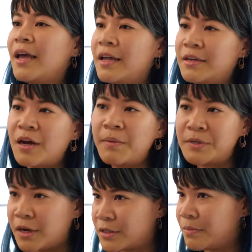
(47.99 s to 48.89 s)
and come
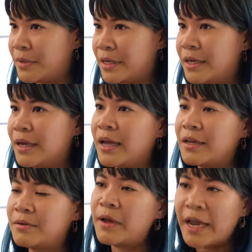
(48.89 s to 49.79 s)
talk to me
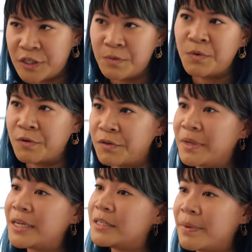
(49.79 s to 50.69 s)
and actually work with
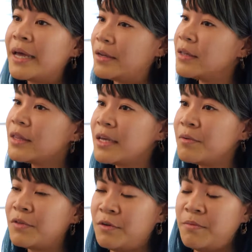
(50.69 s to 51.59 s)
me independently
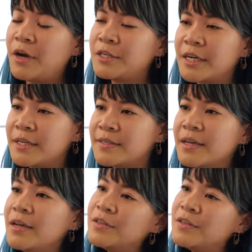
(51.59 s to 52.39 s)
with their projects.